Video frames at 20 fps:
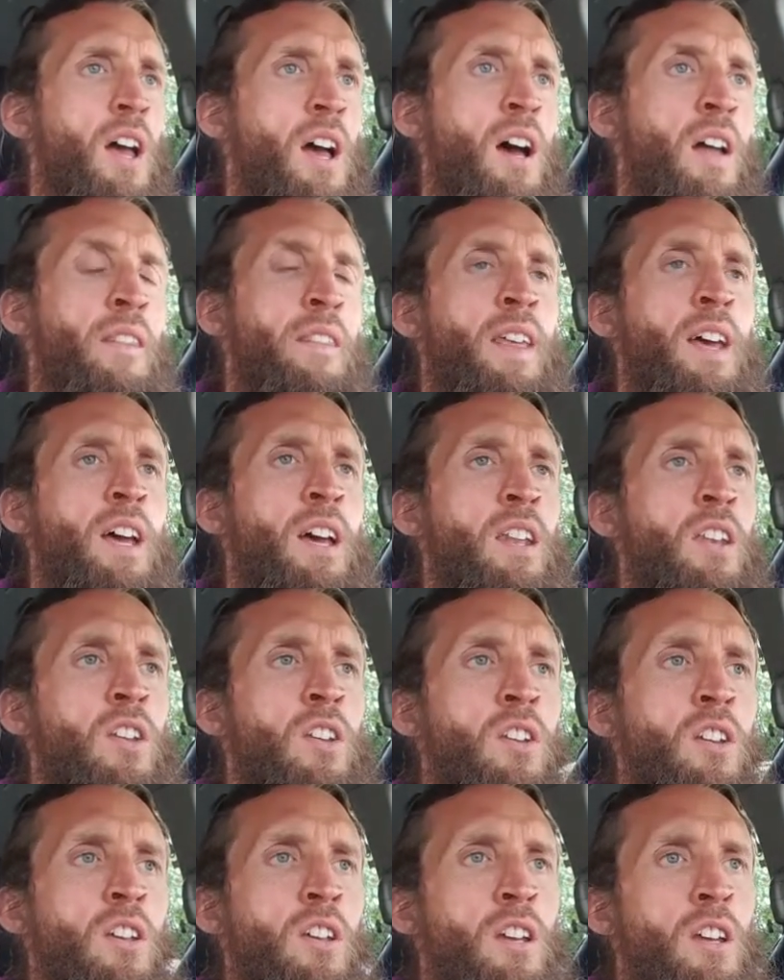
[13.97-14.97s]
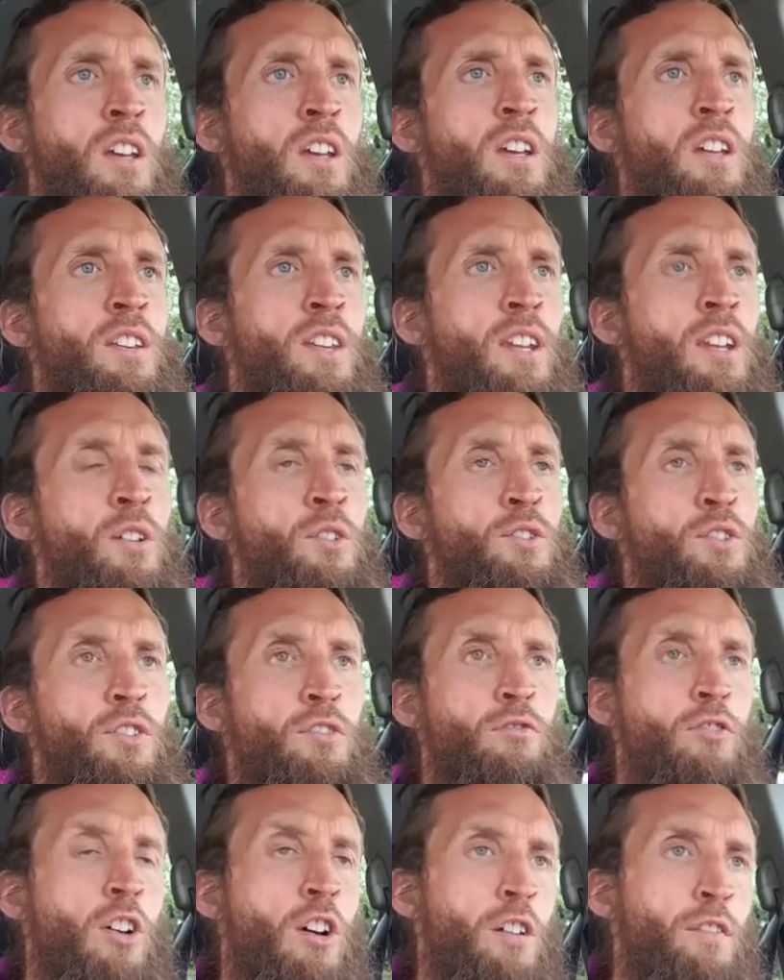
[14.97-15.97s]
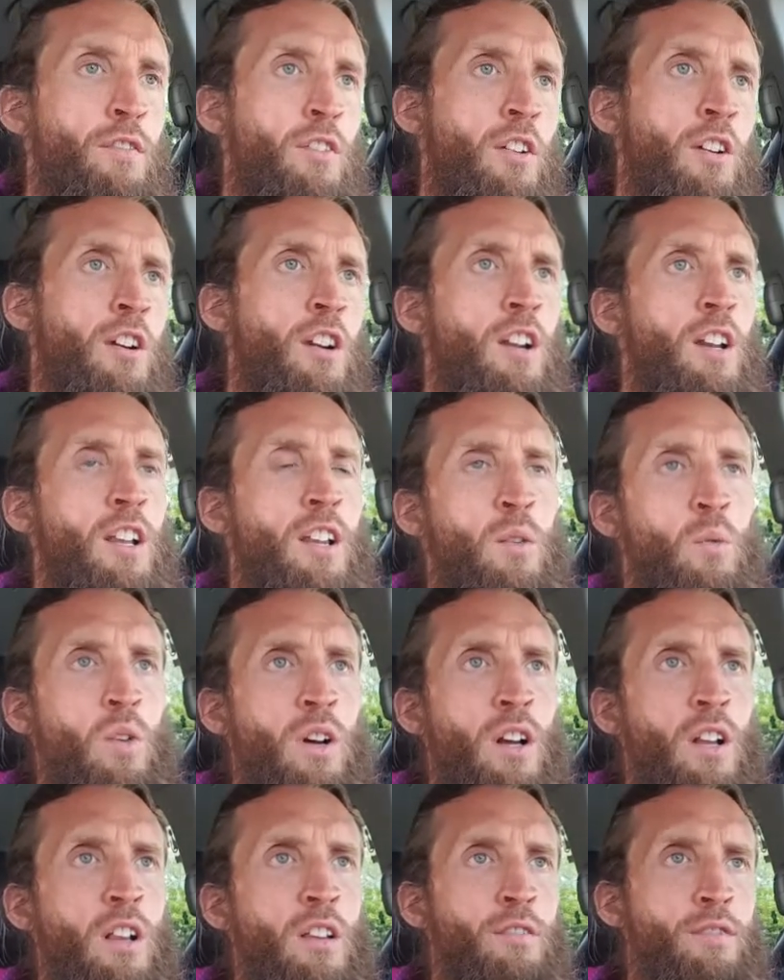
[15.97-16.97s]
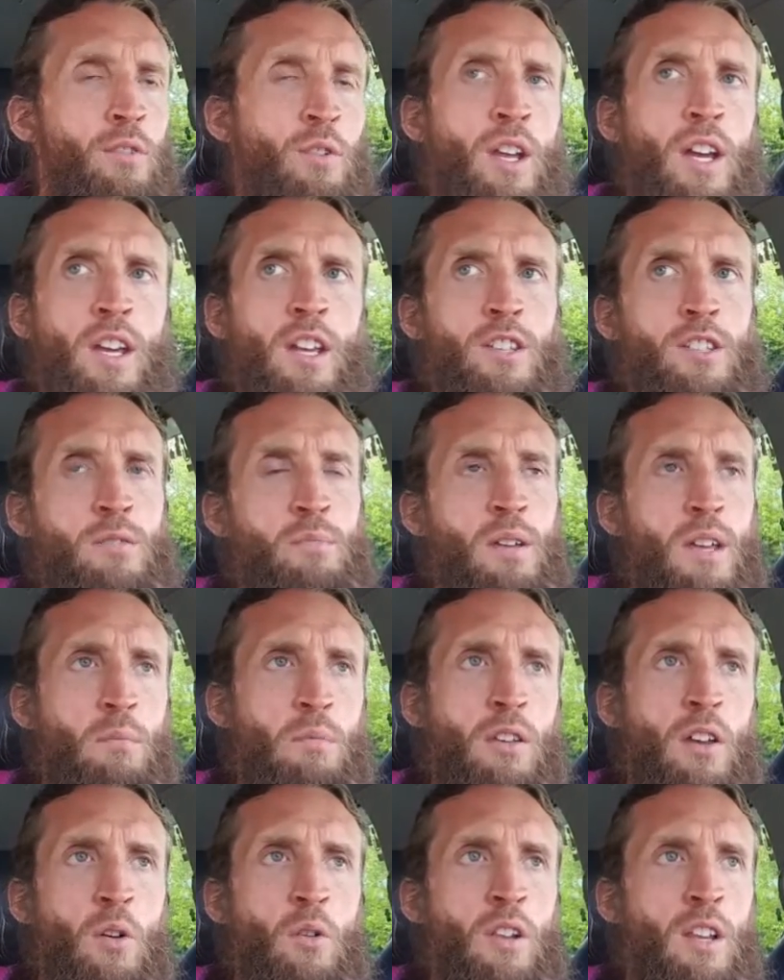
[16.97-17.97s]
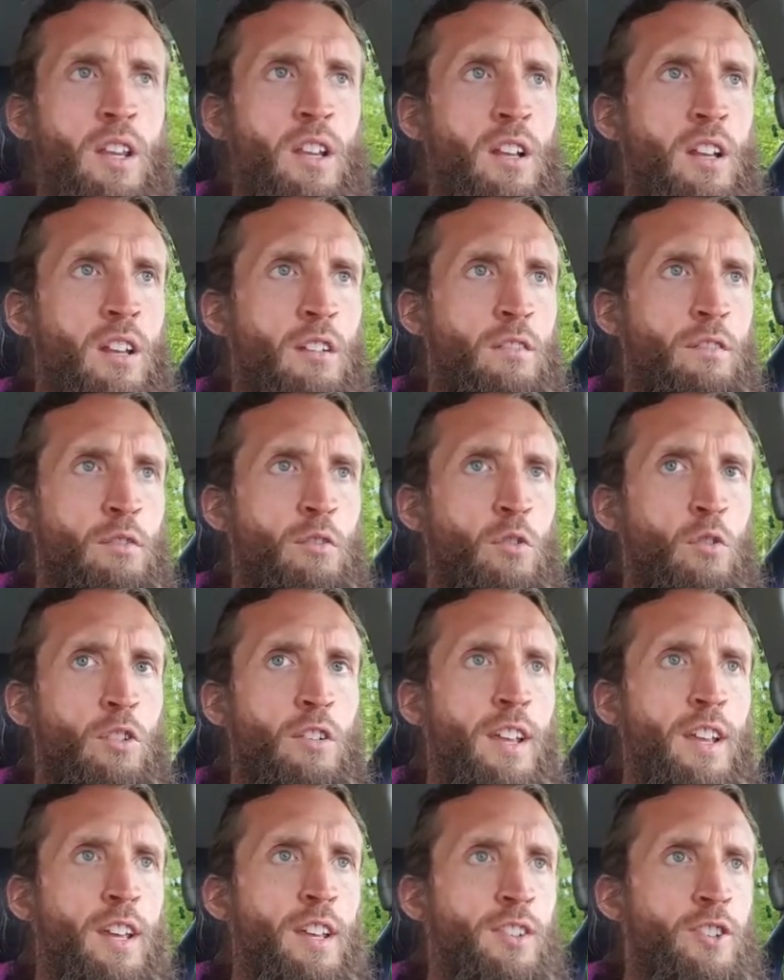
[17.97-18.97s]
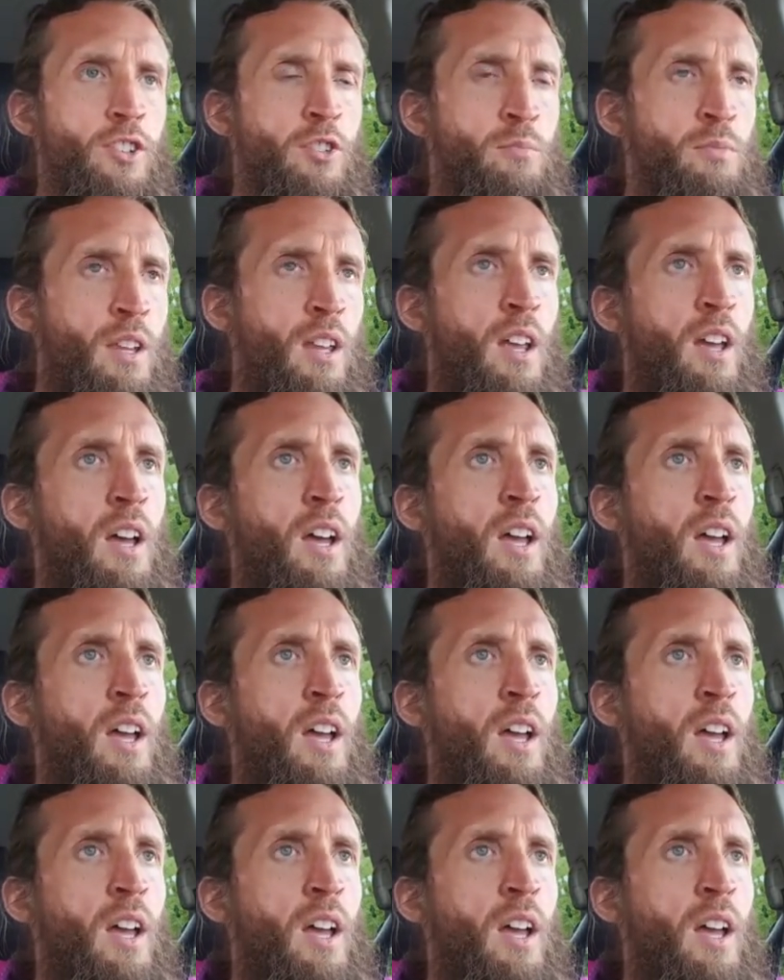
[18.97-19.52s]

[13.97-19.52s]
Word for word: And then then I was raw for a little while, a few days, maybe only like four days or something.